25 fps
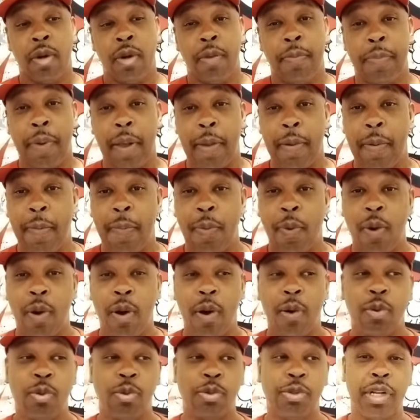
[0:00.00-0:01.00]
Baby Boy,
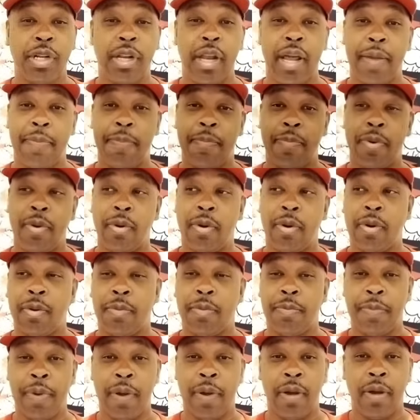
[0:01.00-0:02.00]
who's in
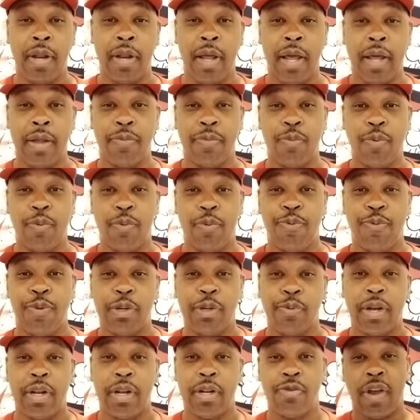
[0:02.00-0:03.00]
that
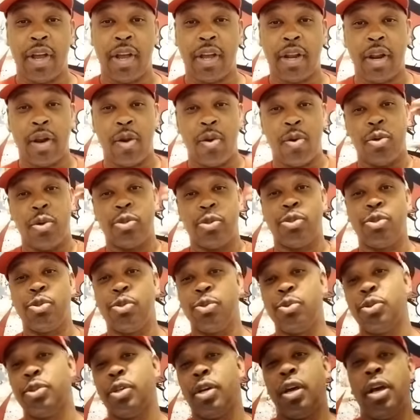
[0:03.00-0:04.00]
refrigerator drinking that orange
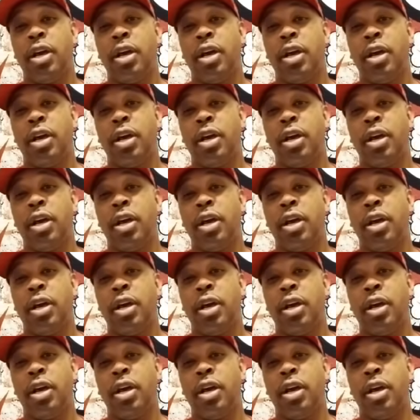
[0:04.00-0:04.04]
juice.